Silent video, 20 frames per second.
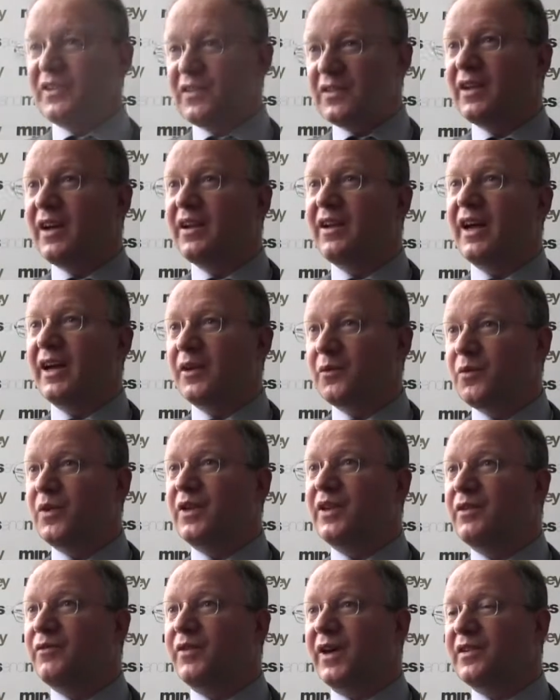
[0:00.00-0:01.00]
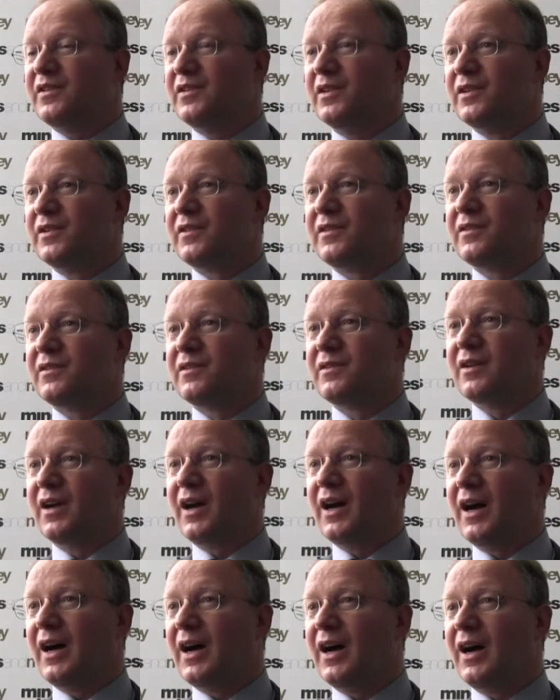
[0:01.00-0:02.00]
is to connect with investors.
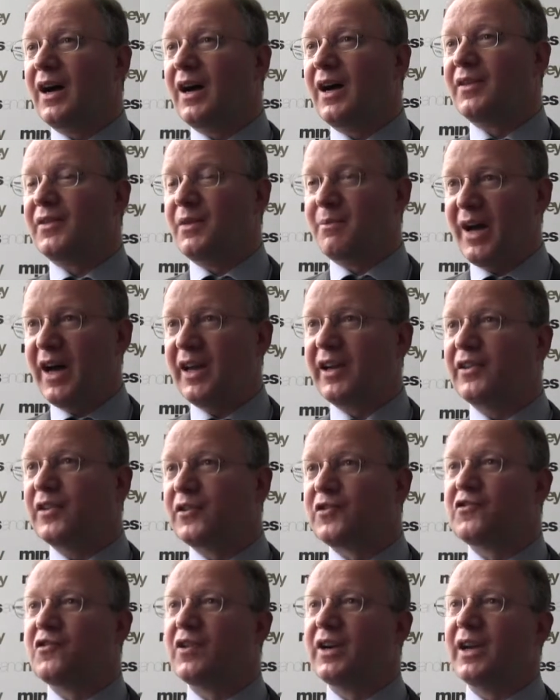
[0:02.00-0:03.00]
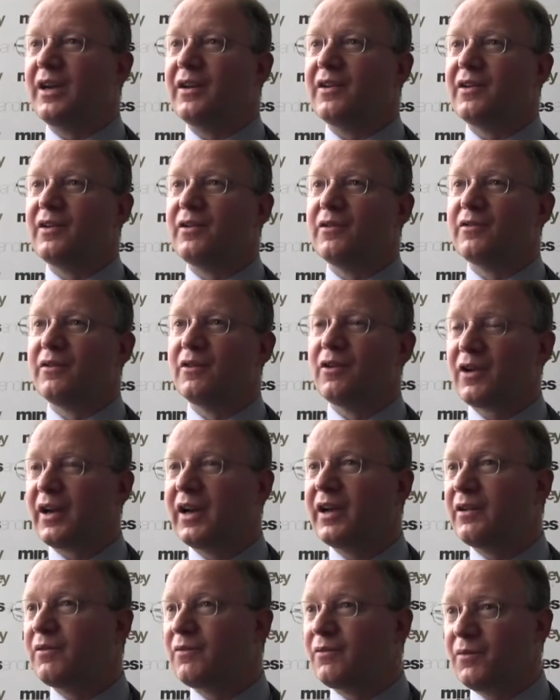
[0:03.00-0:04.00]
The man in the street who's
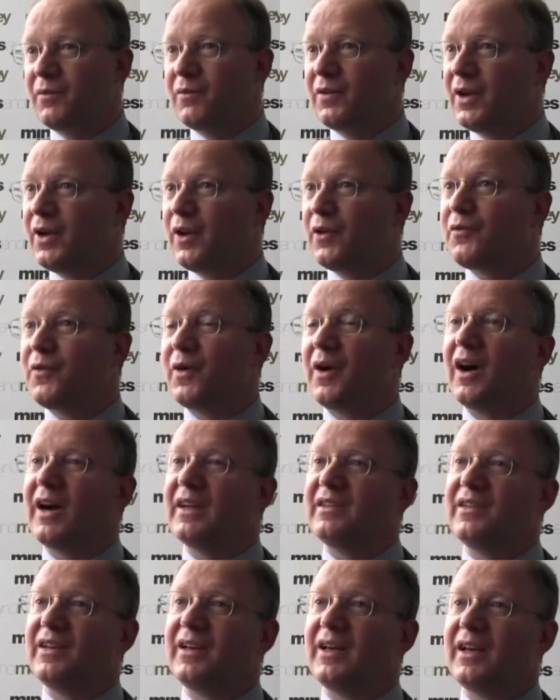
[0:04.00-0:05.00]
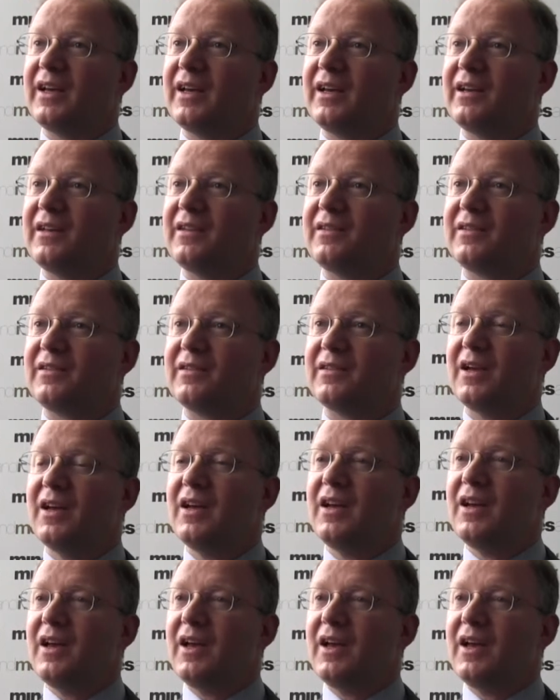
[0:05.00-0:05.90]
looking, for ideas.